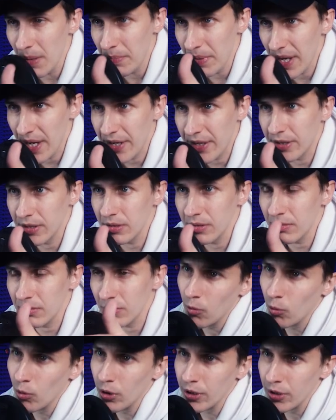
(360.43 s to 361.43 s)
a pattern,
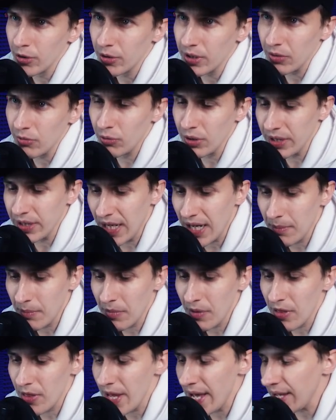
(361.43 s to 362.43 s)
or you can
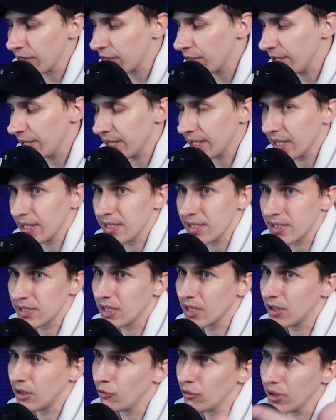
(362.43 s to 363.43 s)
rename that thing and it's
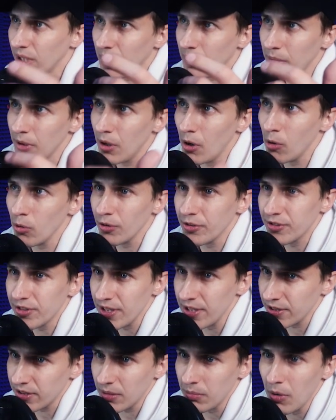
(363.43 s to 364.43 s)
going to rename the whole
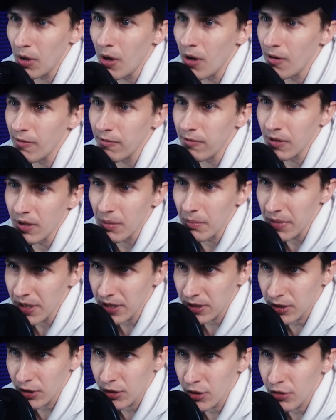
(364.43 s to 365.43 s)
system of
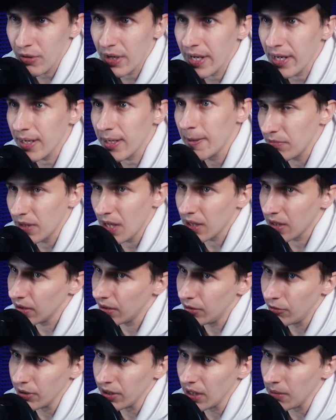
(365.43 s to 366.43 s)
mixer track. Not going
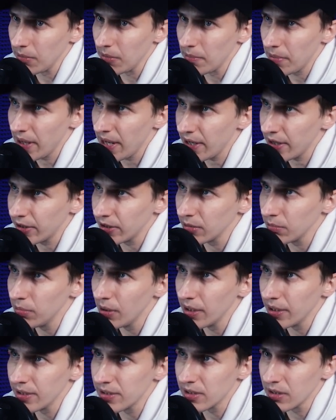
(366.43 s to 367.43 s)
to rename the pattern,
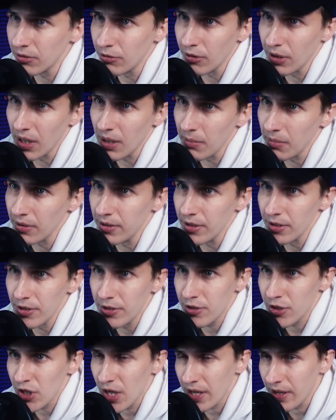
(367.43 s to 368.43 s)
but it's going to rename the
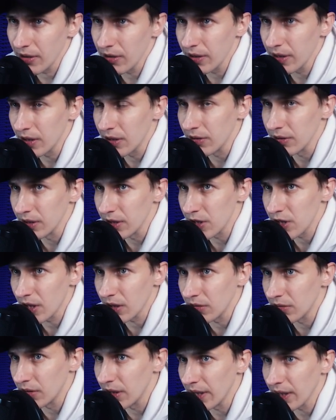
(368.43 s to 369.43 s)
channel here on the
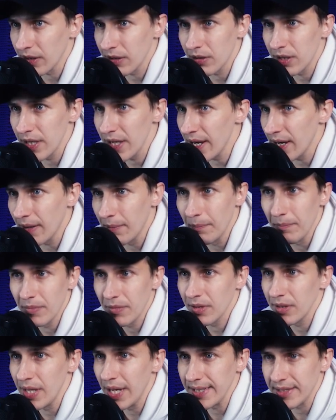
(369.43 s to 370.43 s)
channel rack. Yeah,
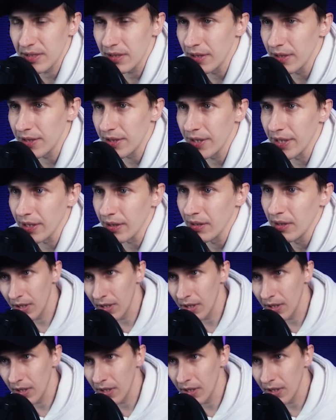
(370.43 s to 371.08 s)
that's the thing.